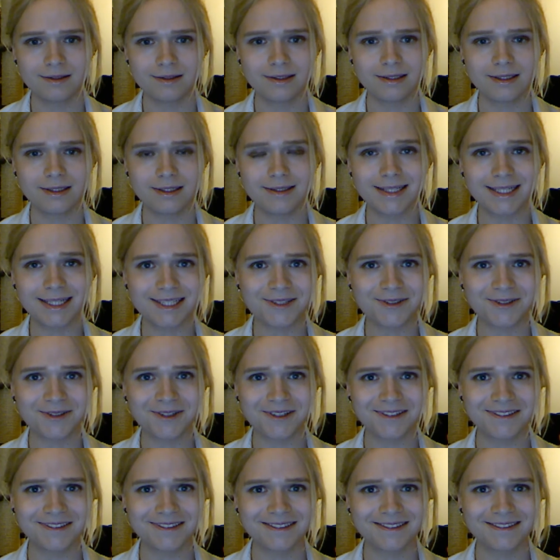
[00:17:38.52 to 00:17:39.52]
Stay
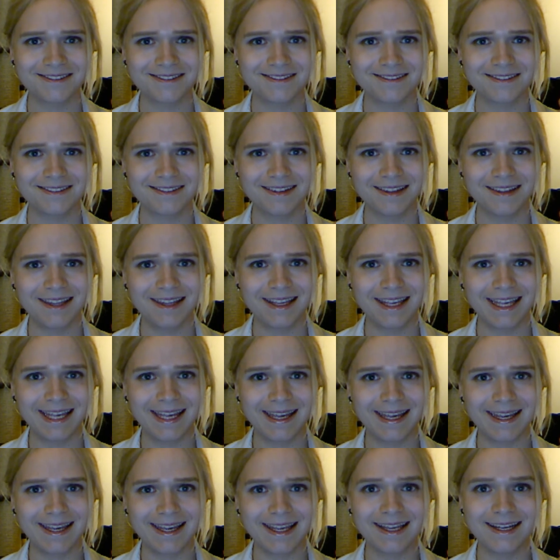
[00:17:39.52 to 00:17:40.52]
strong
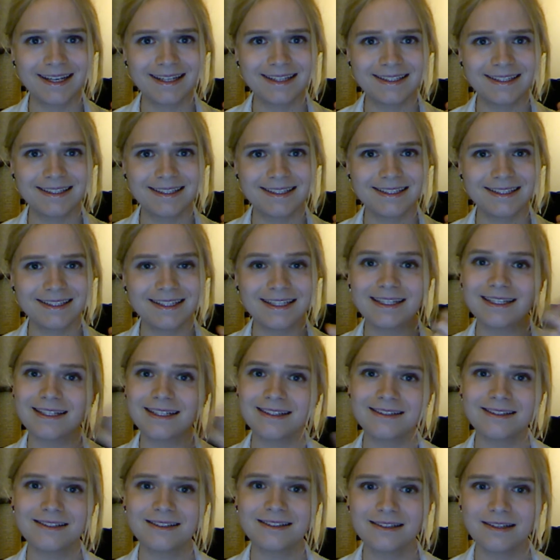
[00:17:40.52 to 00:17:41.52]
and
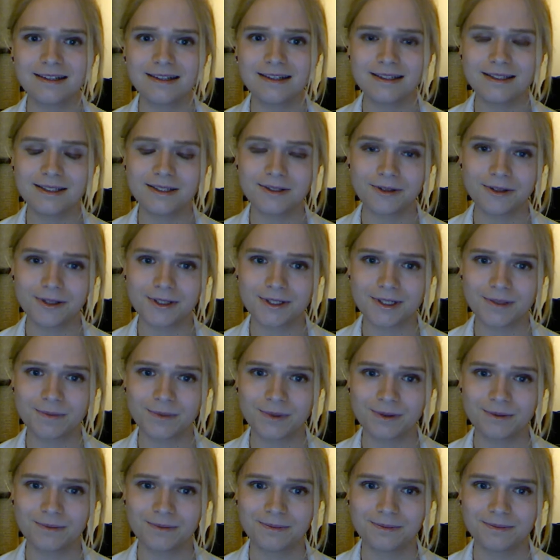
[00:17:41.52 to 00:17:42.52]
enjoy the
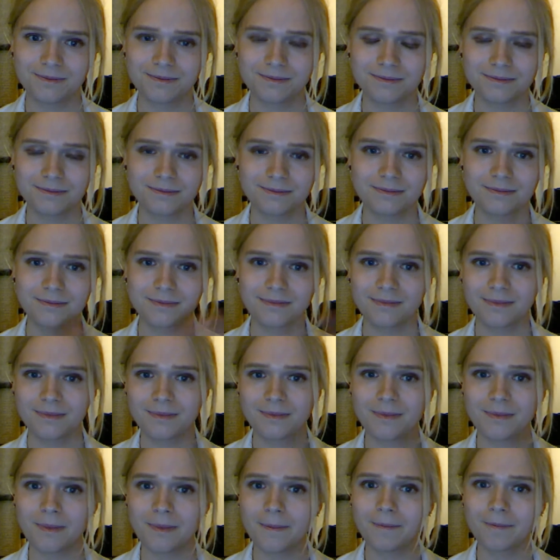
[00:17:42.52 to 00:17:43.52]
summer.
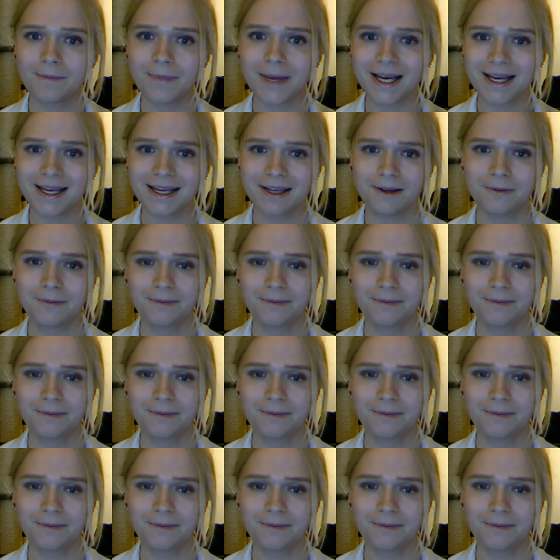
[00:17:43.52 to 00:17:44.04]
Bye.